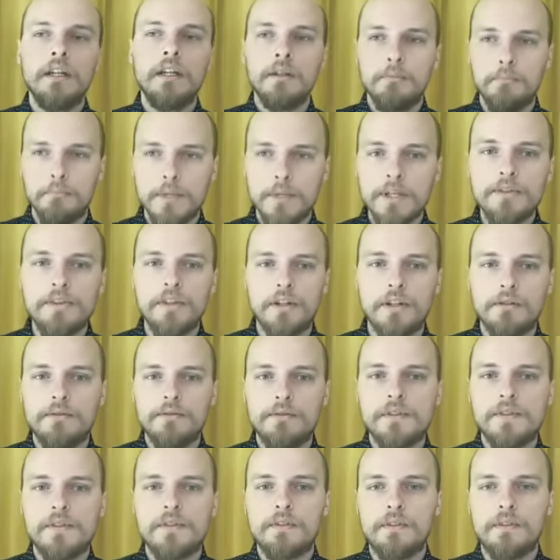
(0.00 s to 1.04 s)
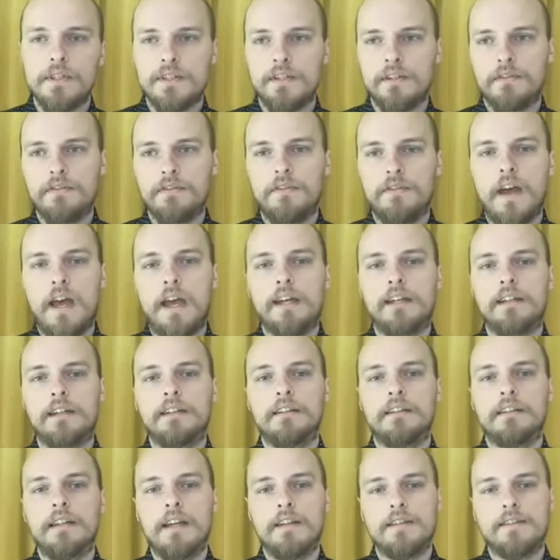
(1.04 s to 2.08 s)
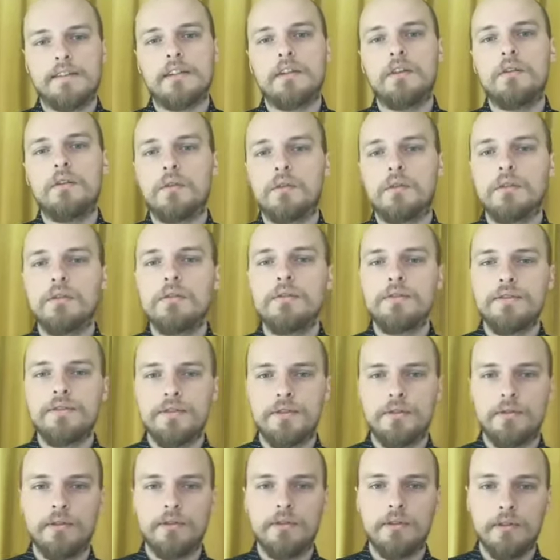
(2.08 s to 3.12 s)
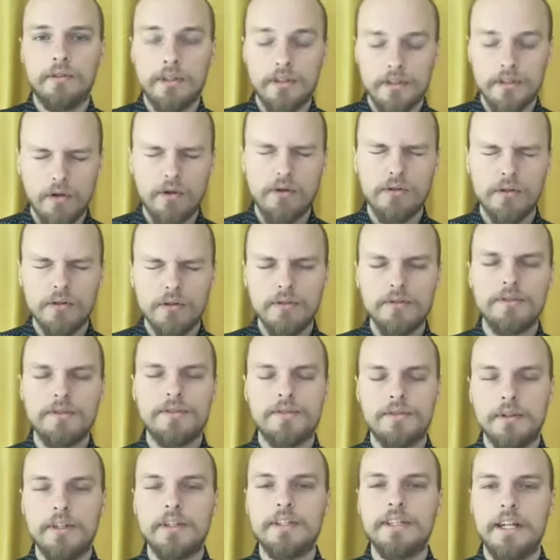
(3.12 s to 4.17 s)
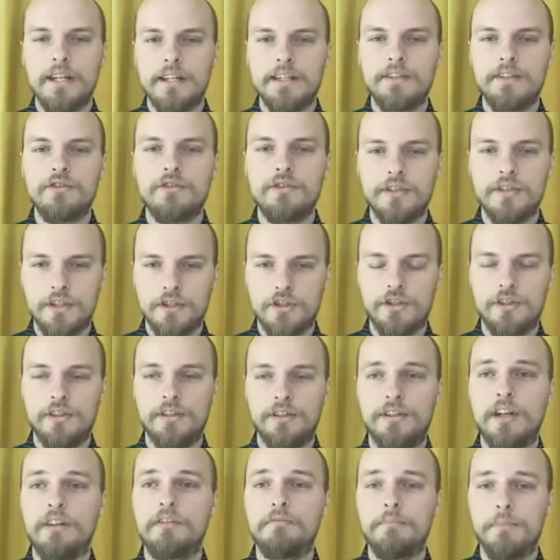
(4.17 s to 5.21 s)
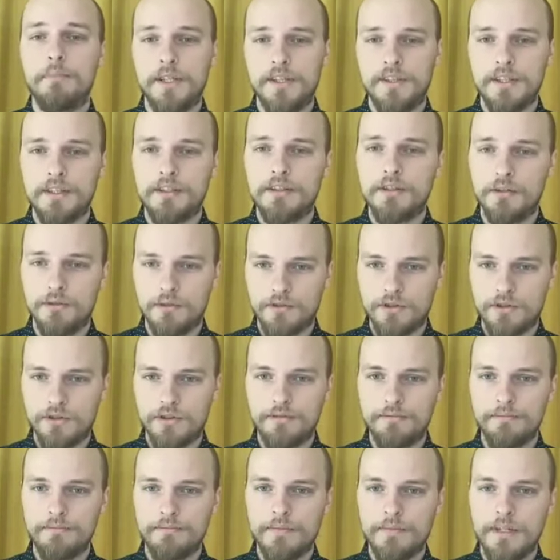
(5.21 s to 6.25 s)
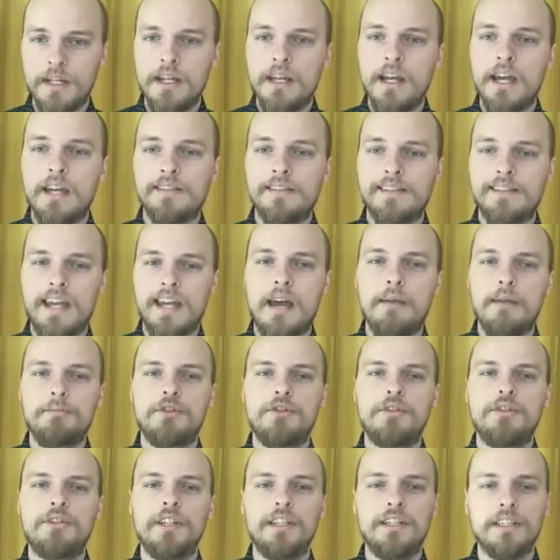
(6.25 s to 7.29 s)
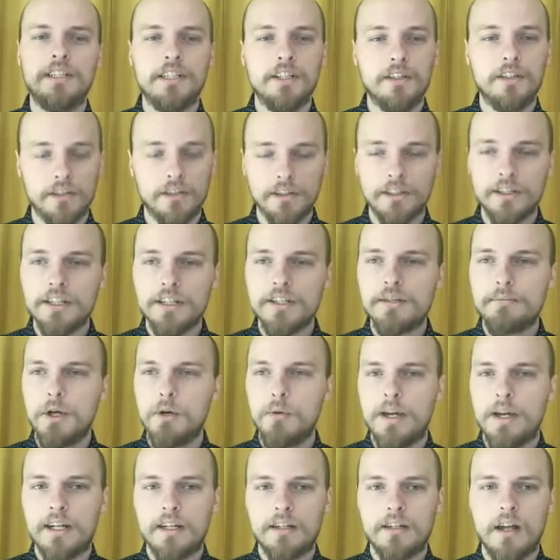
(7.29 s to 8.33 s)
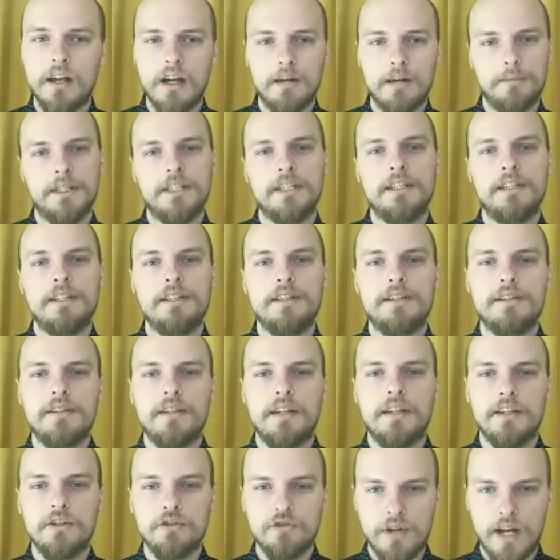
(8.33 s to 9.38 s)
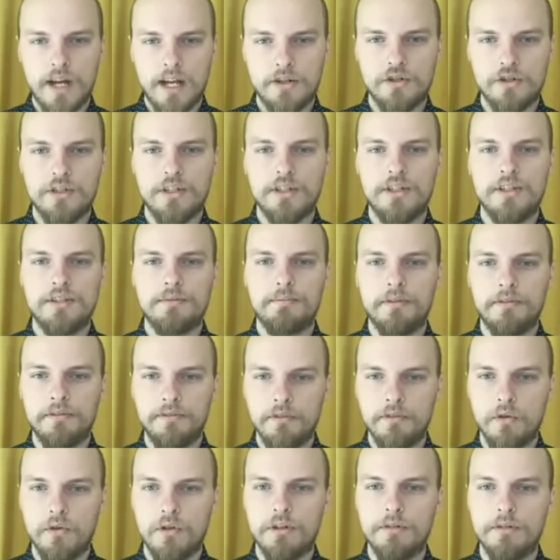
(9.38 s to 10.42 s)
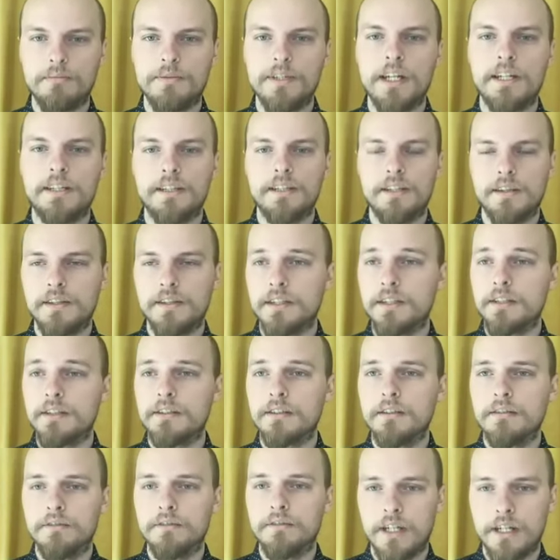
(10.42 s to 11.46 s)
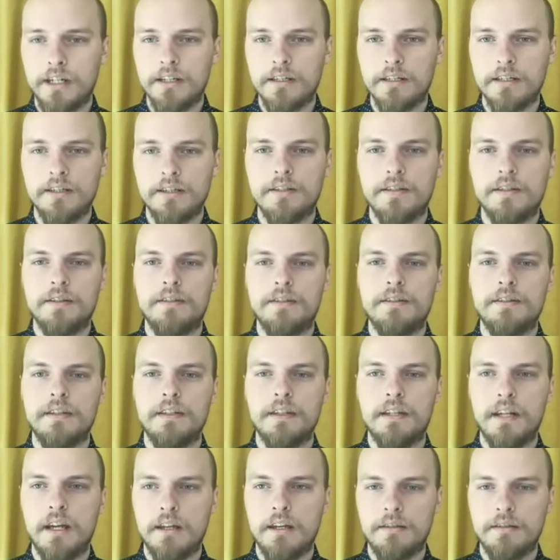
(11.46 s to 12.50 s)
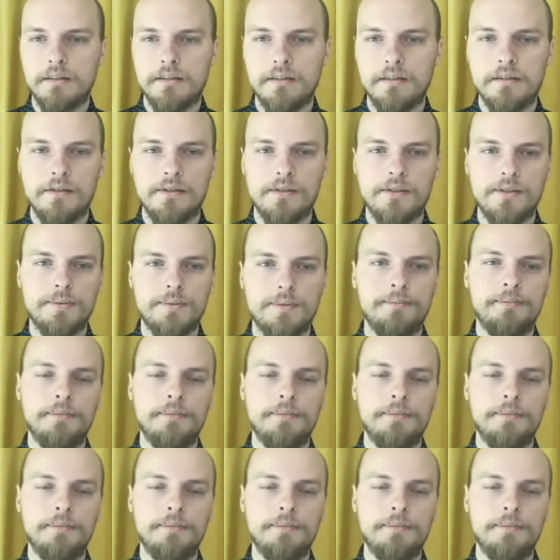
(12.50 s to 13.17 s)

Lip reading: Mythos is defined as the oral storytelling tradition of mythic culture, as captured in the earliest poetic comedies and tragedies performed at the Theater of Dionysus in Athens.